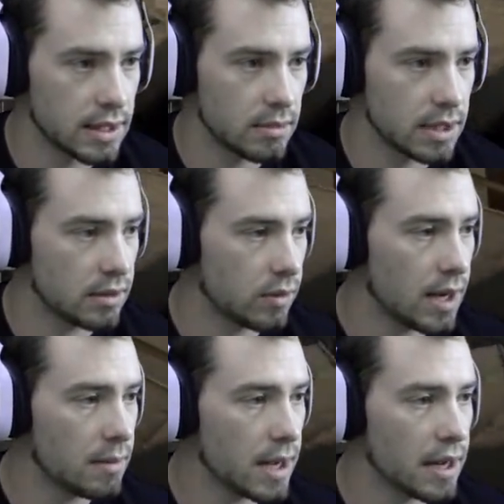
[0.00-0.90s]
damn it. Why
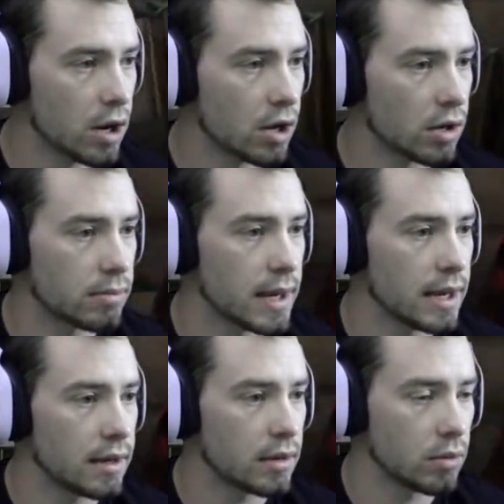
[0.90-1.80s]
am I hurt,
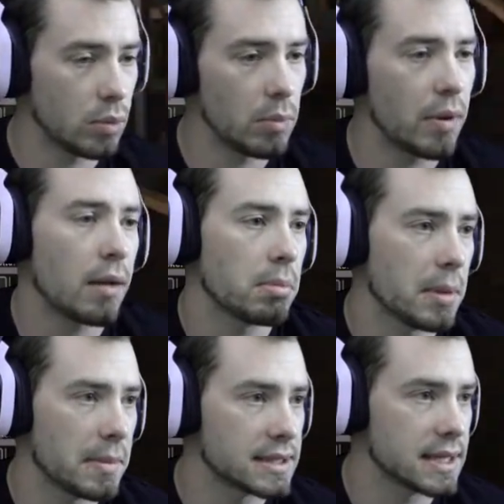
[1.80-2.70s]
man? Well,
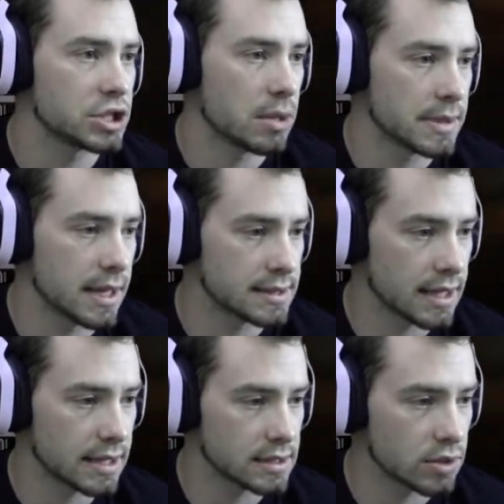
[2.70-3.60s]
probably because I jumped out a
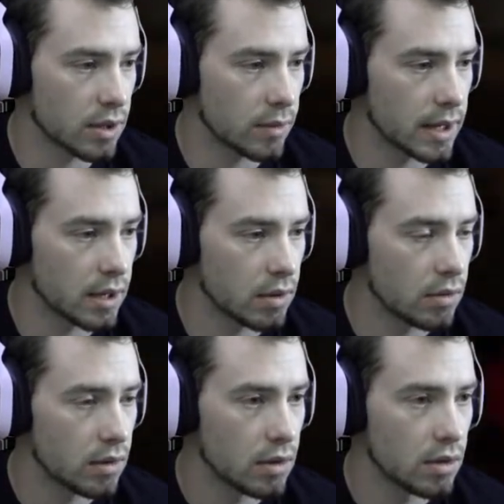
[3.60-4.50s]
second-story window.
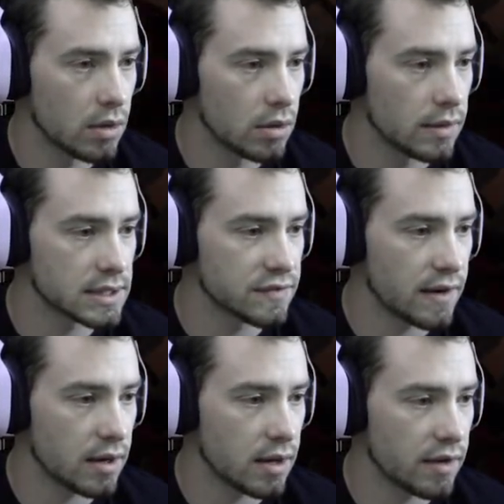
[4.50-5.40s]
That's
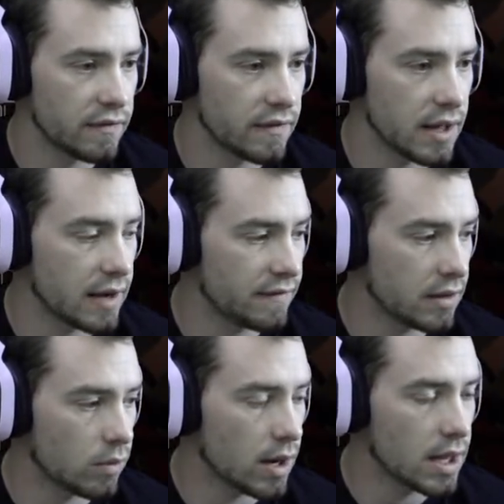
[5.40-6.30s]
fair enough. I
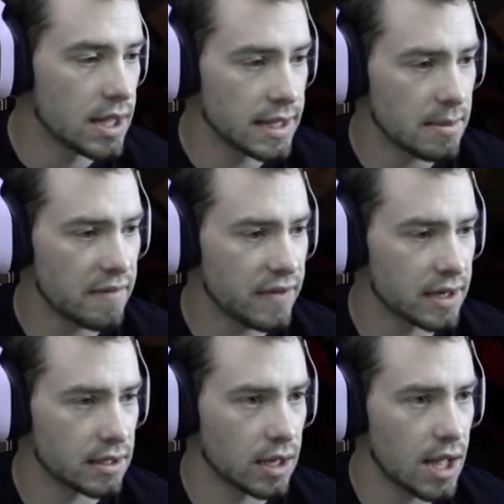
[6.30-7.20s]
found a wa- Damn, I'm
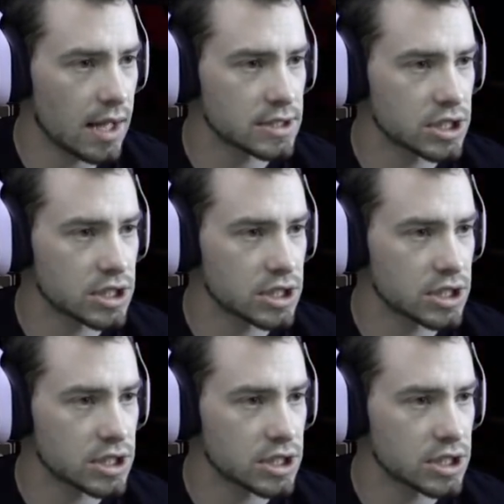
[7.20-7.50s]
finding a lot of